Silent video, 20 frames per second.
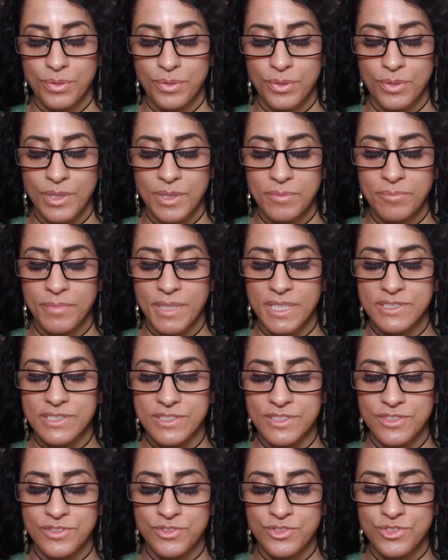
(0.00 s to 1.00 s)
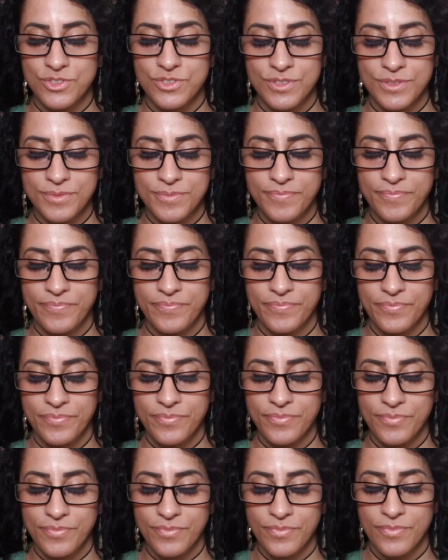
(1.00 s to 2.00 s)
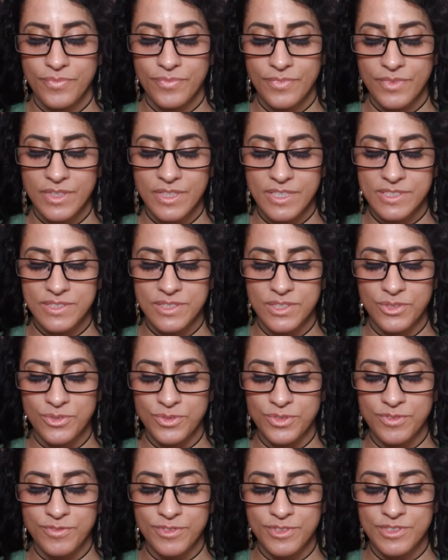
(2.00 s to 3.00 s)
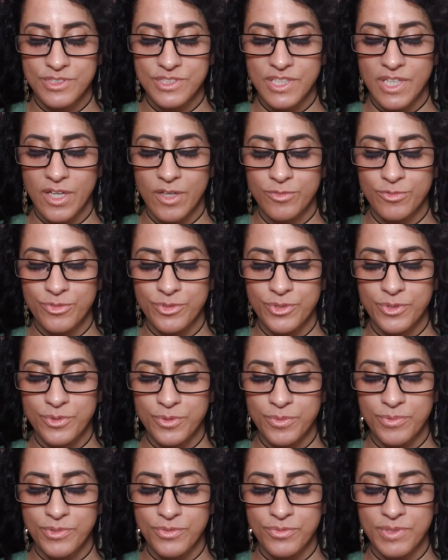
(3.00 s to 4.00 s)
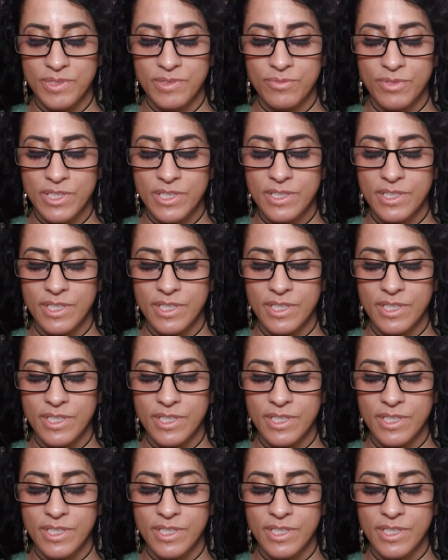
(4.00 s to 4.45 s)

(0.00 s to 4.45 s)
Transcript: What message does the universe have for group 3 right